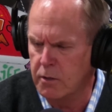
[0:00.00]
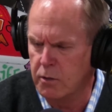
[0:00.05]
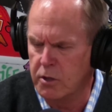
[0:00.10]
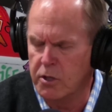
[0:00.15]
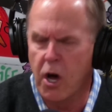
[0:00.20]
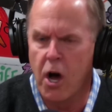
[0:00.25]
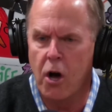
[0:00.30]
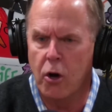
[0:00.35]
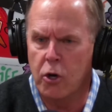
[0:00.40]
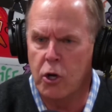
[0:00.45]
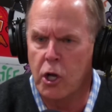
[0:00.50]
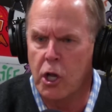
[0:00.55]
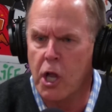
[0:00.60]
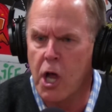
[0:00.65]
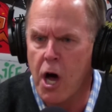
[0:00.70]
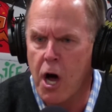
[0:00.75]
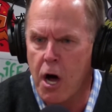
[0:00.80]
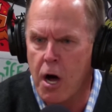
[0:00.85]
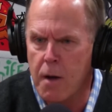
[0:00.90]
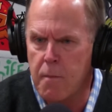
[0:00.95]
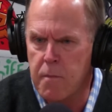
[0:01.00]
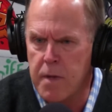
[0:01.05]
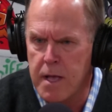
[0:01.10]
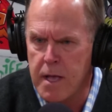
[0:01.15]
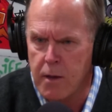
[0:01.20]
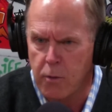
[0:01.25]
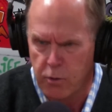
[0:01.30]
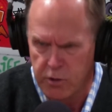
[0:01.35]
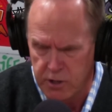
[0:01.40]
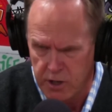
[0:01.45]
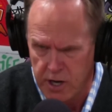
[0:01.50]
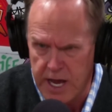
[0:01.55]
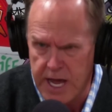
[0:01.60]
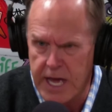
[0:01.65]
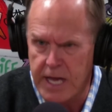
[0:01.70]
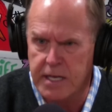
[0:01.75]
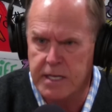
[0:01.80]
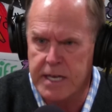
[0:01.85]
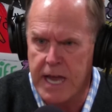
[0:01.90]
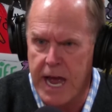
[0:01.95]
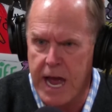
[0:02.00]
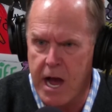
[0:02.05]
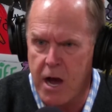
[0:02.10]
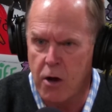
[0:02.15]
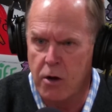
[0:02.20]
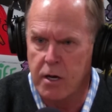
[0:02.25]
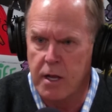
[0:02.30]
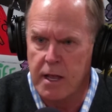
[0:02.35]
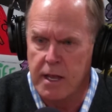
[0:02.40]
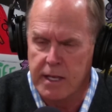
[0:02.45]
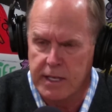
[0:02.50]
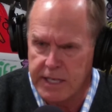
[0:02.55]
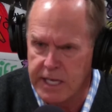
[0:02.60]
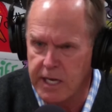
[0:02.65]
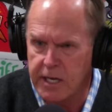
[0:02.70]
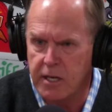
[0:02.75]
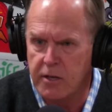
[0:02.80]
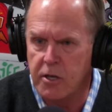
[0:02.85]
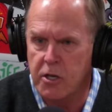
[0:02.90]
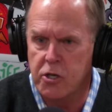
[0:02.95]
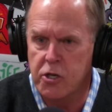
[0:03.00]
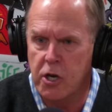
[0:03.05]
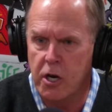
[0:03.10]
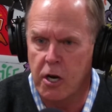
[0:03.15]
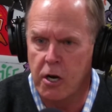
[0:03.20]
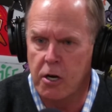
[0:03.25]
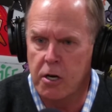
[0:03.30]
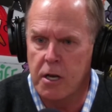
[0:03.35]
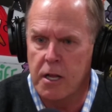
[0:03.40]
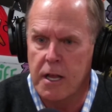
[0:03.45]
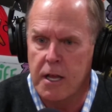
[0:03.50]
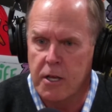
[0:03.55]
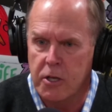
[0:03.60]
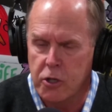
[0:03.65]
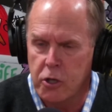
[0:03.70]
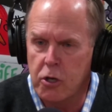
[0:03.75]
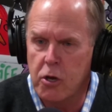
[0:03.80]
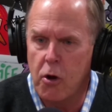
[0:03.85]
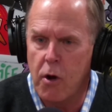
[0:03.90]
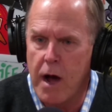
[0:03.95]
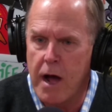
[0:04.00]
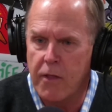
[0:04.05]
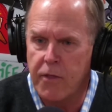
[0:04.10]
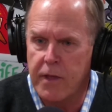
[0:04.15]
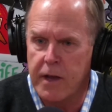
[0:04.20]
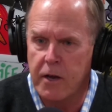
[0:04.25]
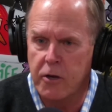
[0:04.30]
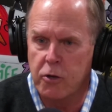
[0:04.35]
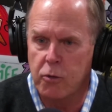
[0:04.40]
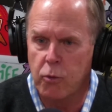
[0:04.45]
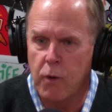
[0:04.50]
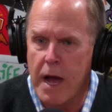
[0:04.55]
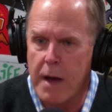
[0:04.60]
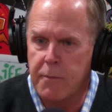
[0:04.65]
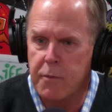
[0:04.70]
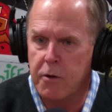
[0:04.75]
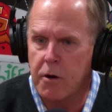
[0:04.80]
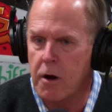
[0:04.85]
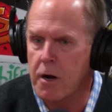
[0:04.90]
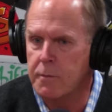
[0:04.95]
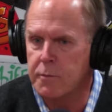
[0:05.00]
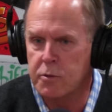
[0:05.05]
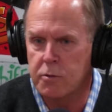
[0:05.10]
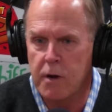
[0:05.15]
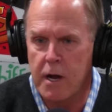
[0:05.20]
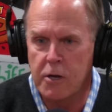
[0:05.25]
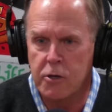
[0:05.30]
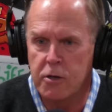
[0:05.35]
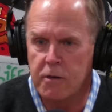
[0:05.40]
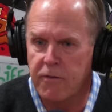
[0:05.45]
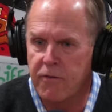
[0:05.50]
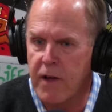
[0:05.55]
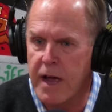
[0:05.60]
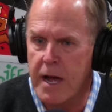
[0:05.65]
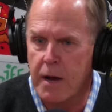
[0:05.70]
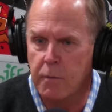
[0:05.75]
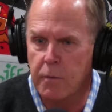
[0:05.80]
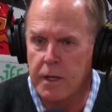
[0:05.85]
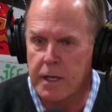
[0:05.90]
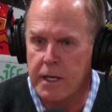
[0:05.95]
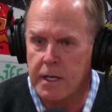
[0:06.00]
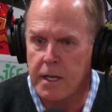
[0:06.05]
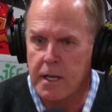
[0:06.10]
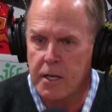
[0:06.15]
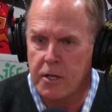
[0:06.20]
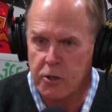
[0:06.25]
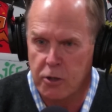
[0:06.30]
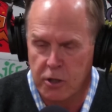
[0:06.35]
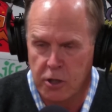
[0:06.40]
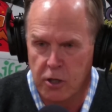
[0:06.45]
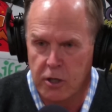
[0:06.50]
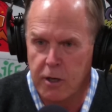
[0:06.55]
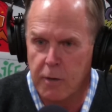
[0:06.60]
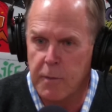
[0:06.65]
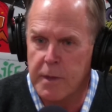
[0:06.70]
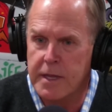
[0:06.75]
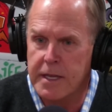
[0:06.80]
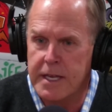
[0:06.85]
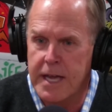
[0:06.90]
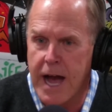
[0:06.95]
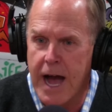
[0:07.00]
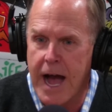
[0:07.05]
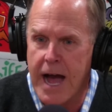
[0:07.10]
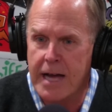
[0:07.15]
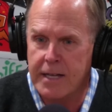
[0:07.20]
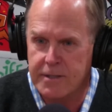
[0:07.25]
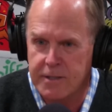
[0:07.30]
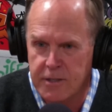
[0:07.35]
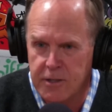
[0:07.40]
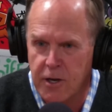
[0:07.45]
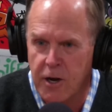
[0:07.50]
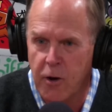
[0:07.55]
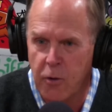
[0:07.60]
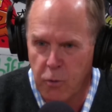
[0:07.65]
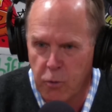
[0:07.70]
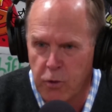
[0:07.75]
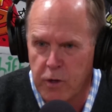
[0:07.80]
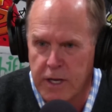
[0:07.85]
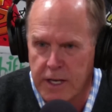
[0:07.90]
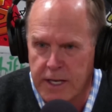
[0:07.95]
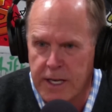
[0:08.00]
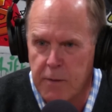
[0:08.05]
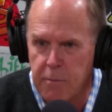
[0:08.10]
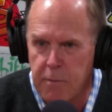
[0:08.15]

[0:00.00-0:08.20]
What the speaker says: all glum, with your head down, kicking the dirt. You go out there, you wrap your arms around your family, you look them in the eyes and go, we're going to get